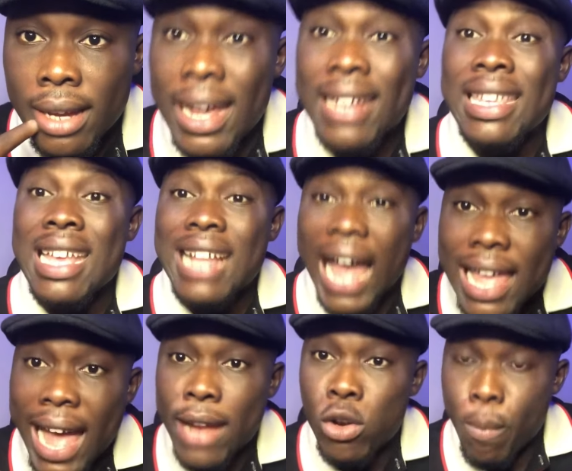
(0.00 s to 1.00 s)
There is a
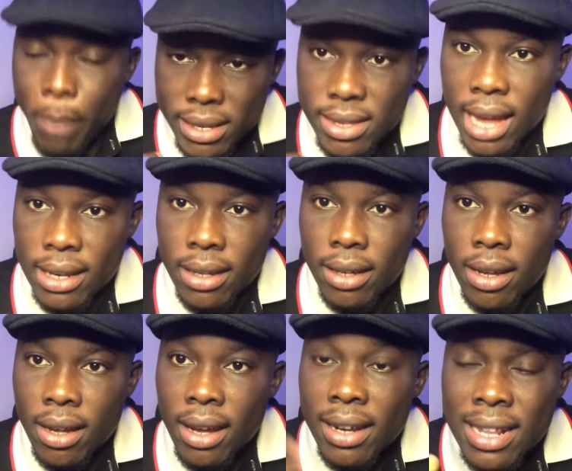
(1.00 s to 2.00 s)
guy I know personally.
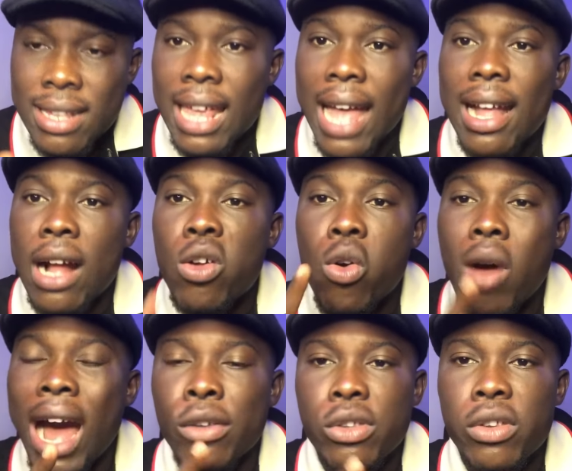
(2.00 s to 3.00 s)
This guy can
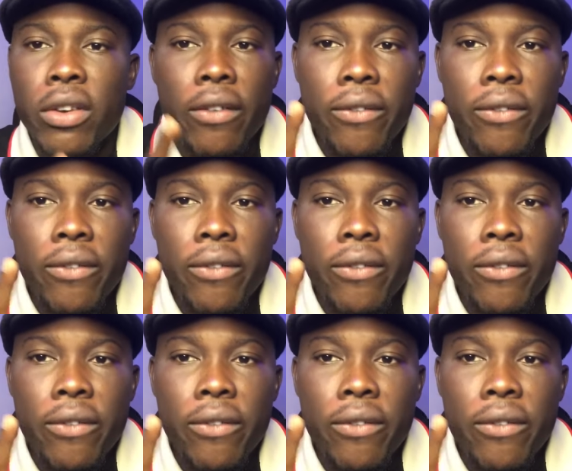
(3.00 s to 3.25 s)
go out